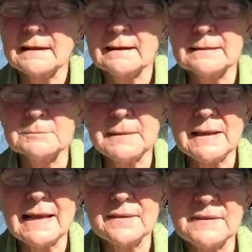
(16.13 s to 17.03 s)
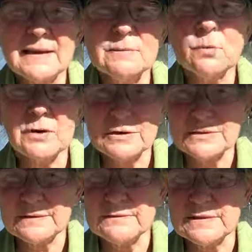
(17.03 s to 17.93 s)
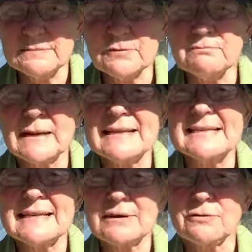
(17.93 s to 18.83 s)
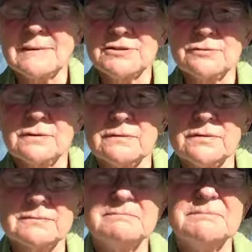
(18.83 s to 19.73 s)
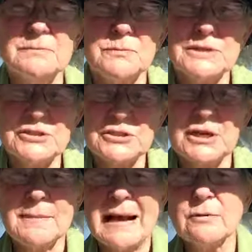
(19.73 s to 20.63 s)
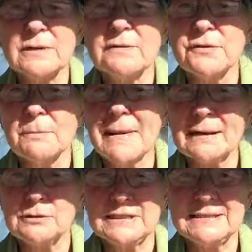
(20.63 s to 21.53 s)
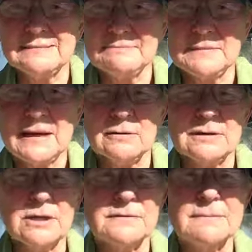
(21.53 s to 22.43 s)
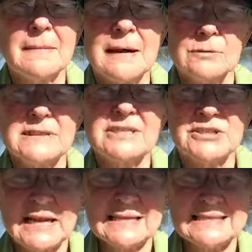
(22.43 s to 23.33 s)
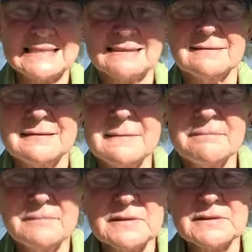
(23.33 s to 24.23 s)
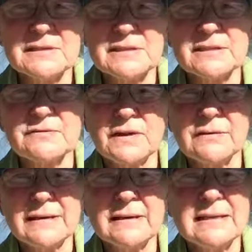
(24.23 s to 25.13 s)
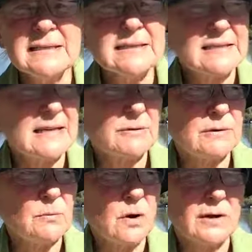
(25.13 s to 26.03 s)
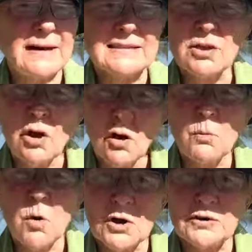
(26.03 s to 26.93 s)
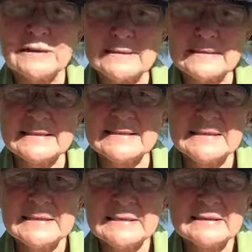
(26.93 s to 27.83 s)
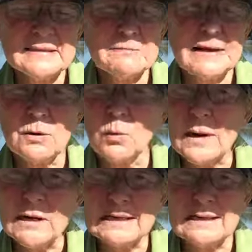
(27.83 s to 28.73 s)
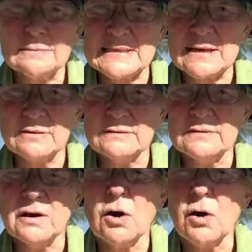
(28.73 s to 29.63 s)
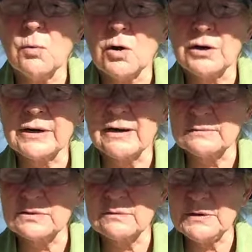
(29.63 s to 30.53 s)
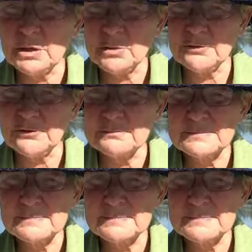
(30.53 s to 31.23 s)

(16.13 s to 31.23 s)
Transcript: at the headwaters of the mighty Sacramento River, which come out of the mountain, out of Mount Shasta. This is very sacred water, as all water is. It doesn't matter where it comes out of, all water comes from the earth,